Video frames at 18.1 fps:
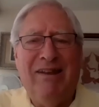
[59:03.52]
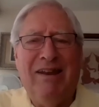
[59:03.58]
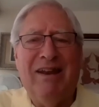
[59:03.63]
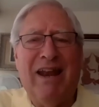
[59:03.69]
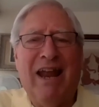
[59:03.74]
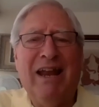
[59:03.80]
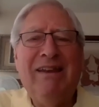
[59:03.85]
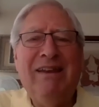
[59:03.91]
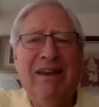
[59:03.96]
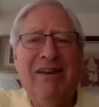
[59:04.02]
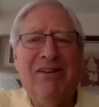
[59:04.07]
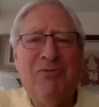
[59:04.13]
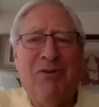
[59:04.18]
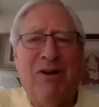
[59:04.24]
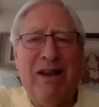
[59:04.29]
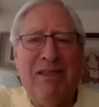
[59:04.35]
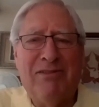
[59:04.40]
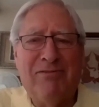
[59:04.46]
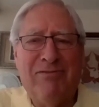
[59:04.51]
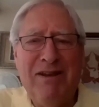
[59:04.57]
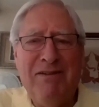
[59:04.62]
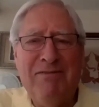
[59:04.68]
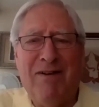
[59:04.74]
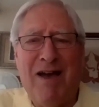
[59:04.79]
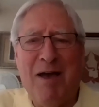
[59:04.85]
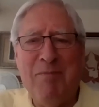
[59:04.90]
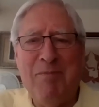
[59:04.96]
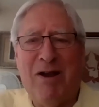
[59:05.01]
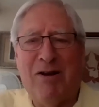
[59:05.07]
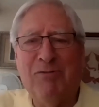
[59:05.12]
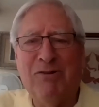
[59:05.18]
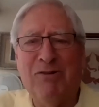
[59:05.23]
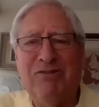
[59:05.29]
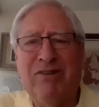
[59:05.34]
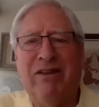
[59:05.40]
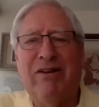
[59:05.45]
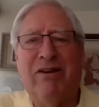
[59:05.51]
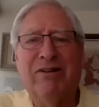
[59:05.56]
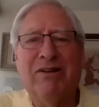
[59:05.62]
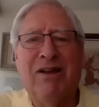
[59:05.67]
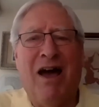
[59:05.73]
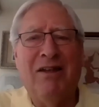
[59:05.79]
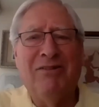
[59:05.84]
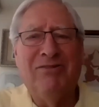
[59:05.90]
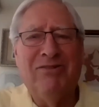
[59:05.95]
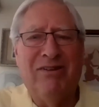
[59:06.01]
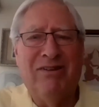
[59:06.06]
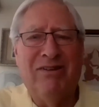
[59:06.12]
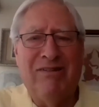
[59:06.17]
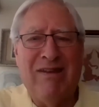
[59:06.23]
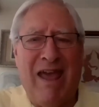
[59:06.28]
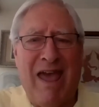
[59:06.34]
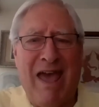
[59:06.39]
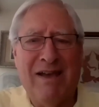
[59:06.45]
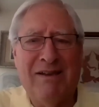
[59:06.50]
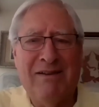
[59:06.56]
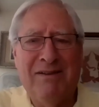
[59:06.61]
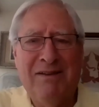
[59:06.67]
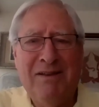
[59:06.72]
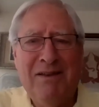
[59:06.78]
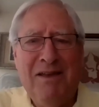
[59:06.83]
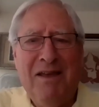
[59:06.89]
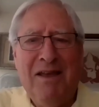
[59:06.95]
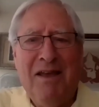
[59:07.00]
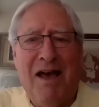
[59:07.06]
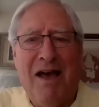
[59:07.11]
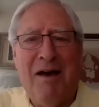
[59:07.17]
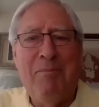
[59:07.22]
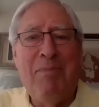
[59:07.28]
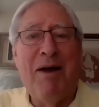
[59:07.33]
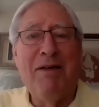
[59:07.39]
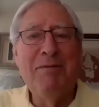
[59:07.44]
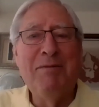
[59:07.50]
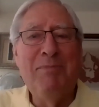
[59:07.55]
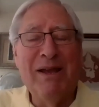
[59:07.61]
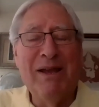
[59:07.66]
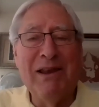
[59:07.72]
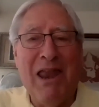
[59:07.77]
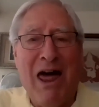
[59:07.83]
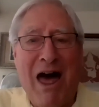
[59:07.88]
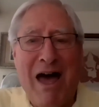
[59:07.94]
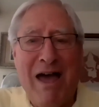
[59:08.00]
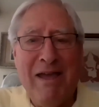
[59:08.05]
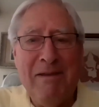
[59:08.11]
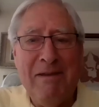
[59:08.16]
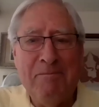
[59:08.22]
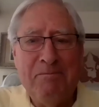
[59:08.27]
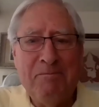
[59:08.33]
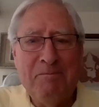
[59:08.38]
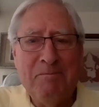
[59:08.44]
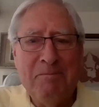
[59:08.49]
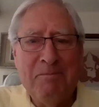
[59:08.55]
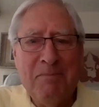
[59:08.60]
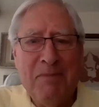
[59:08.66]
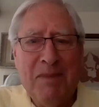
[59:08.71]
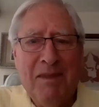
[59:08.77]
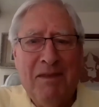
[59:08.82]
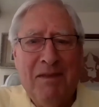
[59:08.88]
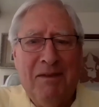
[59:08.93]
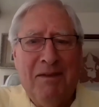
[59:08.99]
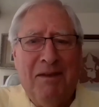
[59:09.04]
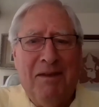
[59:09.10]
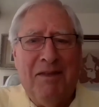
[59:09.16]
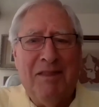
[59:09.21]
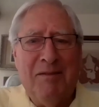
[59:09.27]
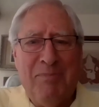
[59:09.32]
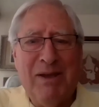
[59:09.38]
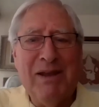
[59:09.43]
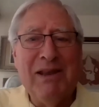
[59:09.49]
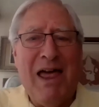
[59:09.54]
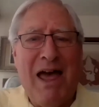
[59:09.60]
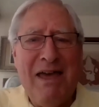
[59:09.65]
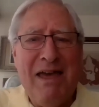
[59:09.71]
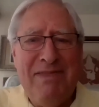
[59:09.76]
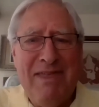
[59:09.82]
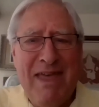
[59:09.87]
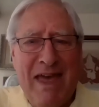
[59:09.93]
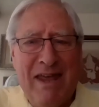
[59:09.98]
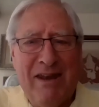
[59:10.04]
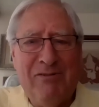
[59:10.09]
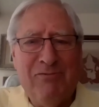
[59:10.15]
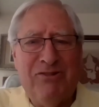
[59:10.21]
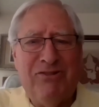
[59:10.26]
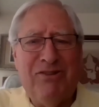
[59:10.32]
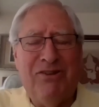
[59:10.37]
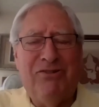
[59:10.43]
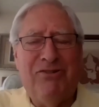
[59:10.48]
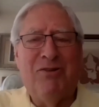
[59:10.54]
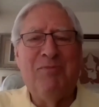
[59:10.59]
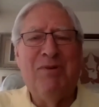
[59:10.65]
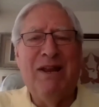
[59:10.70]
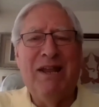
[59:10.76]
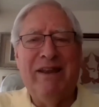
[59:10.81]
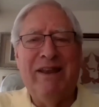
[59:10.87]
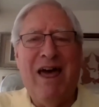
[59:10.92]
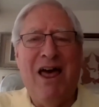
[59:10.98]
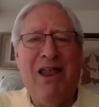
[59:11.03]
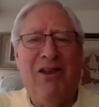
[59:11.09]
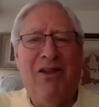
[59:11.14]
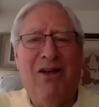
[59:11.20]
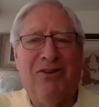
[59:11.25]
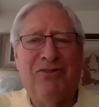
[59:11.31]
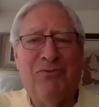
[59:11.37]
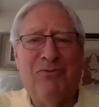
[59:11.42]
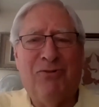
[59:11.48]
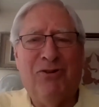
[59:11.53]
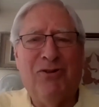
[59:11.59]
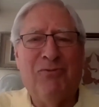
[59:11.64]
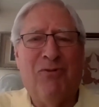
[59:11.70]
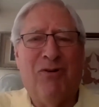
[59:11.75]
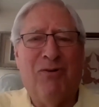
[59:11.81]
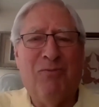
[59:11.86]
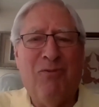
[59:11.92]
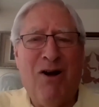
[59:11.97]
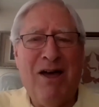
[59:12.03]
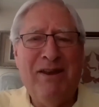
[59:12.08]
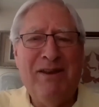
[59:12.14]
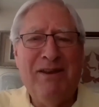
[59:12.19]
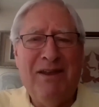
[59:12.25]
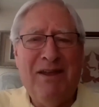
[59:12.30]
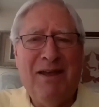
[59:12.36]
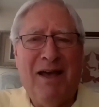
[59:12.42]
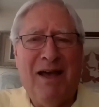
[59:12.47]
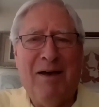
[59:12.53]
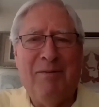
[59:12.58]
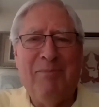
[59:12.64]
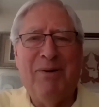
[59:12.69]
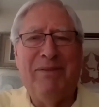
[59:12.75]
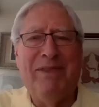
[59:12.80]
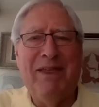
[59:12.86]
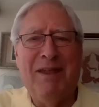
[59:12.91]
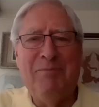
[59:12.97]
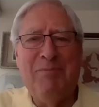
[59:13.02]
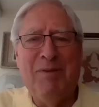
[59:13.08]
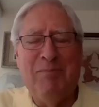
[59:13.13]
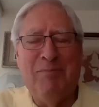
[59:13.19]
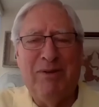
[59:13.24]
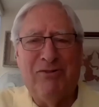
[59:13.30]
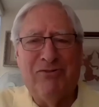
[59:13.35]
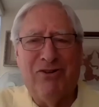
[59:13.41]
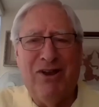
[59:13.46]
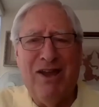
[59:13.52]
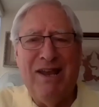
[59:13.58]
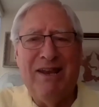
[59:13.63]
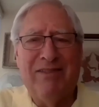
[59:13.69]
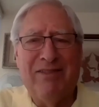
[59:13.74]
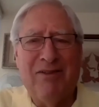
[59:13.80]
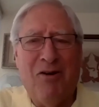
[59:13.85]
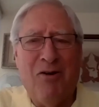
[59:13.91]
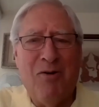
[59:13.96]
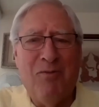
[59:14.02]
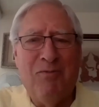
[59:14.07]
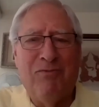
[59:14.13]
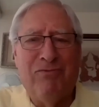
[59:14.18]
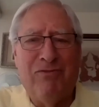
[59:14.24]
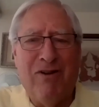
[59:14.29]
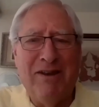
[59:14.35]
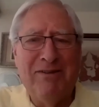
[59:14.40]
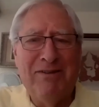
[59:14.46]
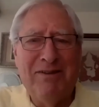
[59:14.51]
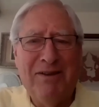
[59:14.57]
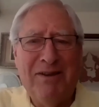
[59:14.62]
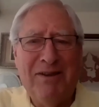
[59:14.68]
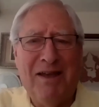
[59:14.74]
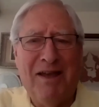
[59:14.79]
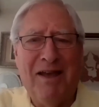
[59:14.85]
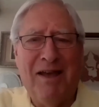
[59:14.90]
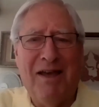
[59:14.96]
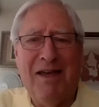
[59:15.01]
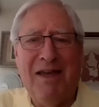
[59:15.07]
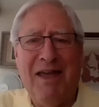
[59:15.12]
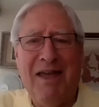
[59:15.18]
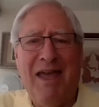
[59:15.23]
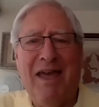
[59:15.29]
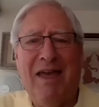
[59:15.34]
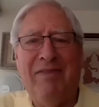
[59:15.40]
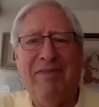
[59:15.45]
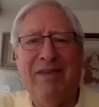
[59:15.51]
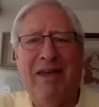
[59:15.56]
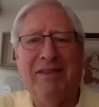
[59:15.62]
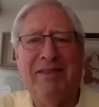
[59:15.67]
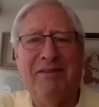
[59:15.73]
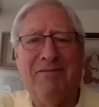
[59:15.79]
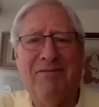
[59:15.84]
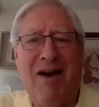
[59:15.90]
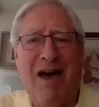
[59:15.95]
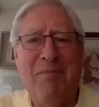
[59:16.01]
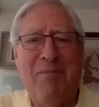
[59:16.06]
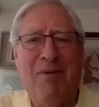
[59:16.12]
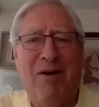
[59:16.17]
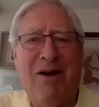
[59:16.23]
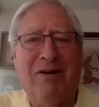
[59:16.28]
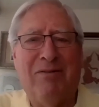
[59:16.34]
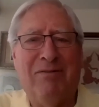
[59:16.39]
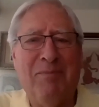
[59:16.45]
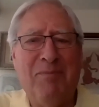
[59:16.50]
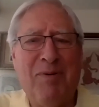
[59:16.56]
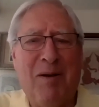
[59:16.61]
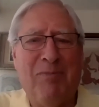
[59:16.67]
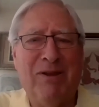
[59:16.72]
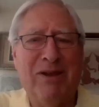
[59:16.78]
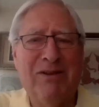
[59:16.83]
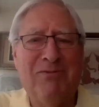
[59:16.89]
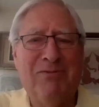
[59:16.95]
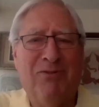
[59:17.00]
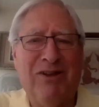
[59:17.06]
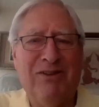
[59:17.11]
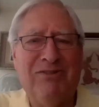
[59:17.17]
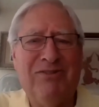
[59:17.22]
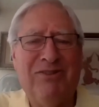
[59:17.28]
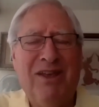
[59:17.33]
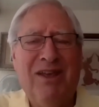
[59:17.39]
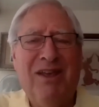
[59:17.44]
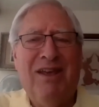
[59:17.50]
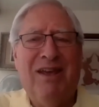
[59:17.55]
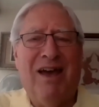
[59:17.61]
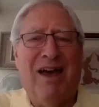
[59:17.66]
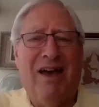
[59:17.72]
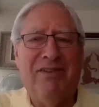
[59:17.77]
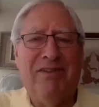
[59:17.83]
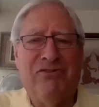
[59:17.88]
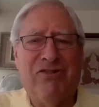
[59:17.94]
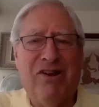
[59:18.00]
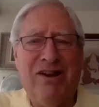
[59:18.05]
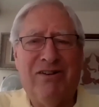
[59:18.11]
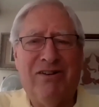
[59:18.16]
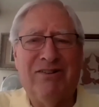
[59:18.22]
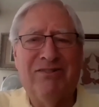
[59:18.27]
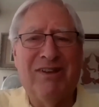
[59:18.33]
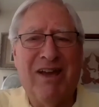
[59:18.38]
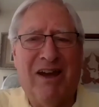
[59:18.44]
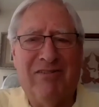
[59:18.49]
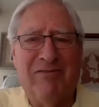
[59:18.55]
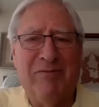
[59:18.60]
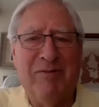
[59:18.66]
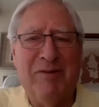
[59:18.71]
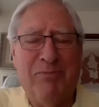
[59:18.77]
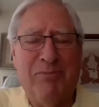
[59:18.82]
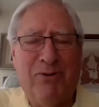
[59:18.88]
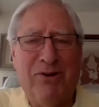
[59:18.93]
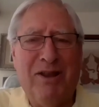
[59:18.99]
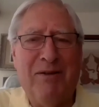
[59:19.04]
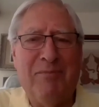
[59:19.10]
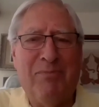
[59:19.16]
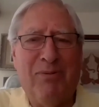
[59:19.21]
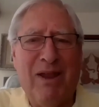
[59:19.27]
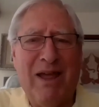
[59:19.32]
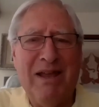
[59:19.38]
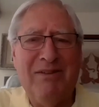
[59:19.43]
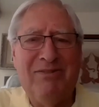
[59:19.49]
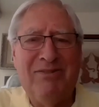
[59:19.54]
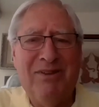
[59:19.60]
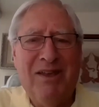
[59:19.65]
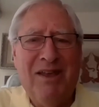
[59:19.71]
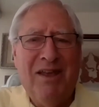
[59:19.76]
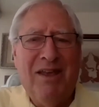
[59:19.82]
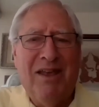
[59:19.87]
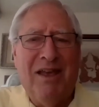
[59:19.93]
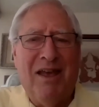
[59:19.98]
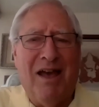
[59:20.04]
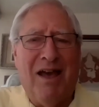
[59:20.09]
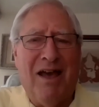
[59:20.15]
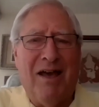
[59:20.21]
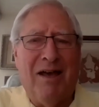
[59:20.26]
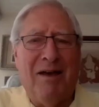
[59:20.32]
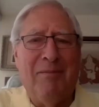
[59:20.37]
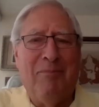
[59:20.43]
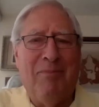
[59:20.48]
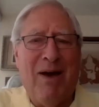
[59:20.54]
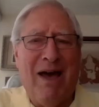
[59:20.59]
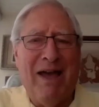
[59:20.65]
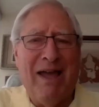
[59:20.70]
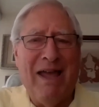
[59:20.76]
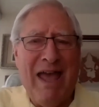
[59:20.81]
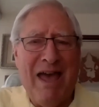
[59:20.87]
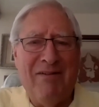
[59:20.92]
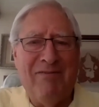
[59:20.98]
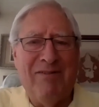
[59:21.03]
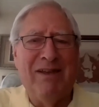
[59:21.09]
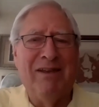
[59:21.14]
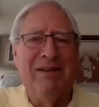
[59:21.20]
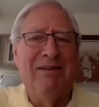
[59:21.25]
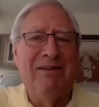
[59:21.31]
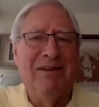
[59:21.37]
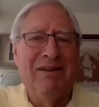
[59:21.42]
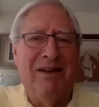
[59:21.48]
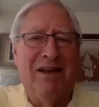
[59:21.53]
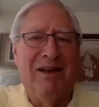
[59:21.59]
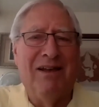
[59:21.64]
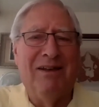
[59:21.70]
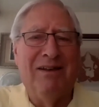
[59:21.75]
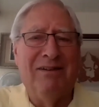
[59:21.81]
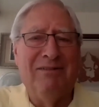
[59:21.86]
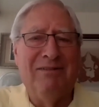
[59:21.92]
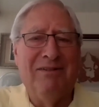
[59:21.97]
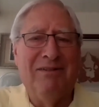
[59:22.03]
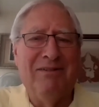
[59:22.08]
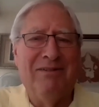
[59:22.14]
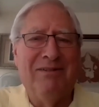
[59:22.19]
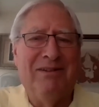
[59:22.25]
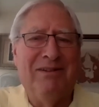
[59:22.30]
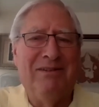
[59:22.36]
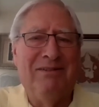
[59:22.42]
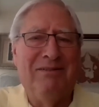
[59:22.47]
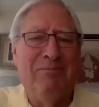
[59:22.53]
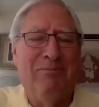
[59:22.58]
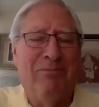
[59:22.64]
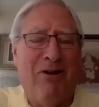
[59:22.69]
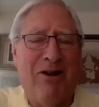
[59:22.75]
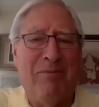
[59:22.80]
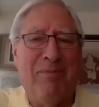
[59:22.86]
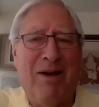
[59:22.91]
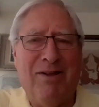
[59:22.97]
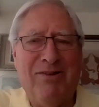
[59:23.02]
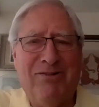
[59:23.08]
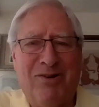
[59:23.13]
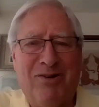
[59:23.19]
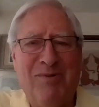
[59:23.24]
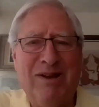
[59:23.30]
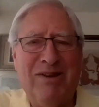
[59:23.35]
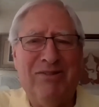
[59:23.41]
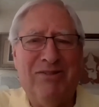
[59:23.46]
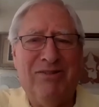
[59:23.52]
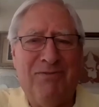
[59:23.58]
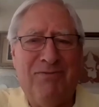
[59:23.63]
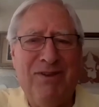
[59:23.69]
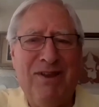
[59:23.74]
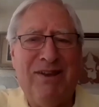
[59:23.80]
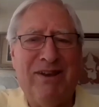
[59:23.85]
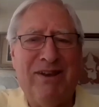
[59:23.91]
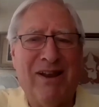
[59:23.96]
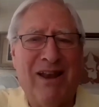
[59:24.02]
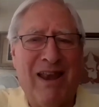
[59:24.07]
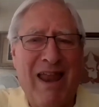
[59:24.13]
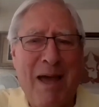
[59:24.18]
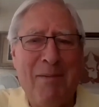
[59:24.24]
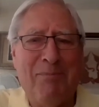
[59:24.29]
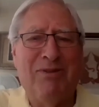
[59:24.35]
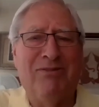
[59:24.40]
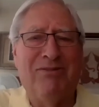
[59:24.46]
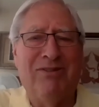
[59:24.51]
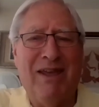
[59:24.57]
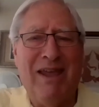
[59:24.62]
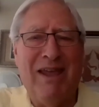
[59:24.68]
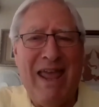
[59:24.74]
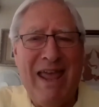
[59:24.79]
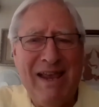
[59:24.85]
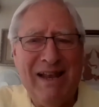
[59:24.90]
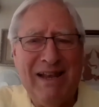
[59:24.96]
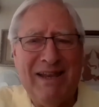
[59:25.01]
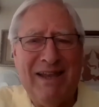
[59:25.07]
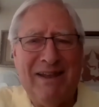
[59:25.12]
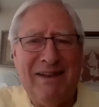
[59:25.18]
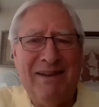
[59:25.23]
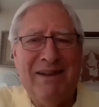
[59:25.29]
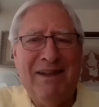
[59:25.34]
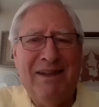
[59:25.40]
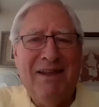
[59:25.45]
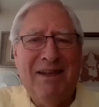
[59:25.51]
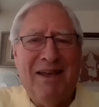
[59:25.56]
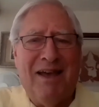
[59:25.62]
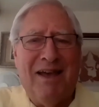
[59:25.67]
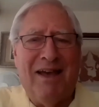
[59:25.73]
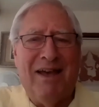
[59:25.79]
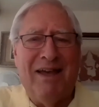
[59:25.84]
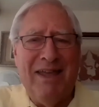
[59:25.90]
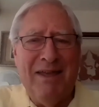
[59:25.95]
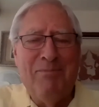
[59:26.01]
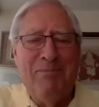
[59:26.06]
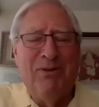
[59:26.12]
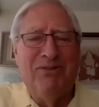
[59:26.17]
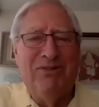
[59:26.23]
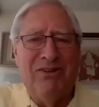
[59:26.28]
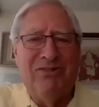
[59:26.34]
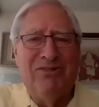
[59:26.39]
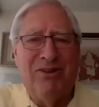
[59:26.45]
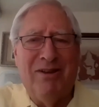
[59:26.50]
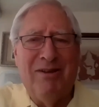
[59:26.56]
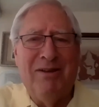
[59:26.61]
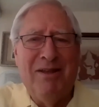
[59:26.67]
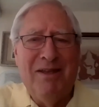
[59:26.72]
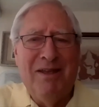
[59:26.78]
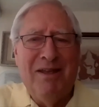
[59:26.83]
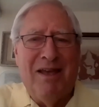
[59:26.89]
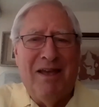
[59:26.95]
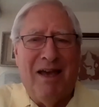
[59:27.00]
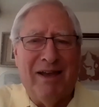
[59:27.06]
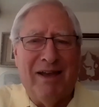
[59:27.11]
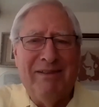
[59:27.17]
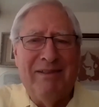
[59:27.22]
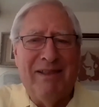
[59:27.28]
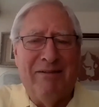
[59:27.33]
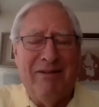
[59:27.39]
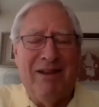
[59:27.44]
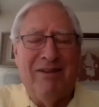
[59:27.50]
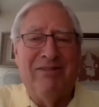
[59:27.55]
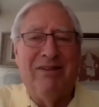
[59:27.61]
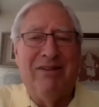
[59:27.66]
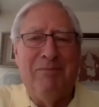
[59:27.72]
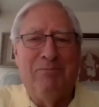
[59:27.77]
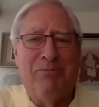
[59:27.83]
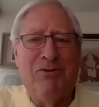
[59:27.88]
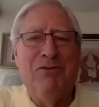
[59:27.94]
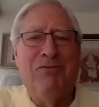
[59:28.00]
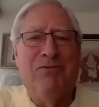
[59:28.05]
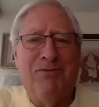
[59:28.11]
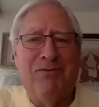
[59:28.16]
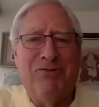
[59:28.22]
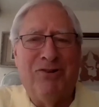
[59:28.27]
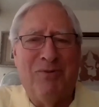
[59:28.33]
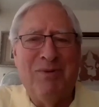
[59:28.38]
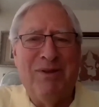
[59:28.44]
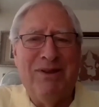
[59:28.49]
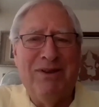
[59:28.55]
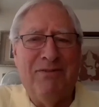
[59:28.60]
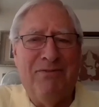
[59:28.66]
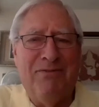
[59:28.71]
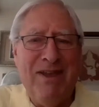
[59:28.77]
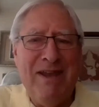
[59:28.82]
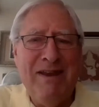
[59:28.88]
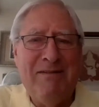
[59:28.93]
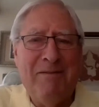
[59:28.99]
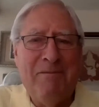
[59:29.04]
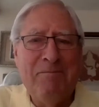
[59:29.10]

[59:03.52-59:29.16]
and 1923, Weimar was under constant attack by the big lie. The big lie then was that Germany had not lost World War I, but they'd been betrayed at the home front, and that the Weimar Republic was the traitorous government put in place by having brought about Germany's defeat and collapse. It's an alien imposition. It's a proof of German defeat.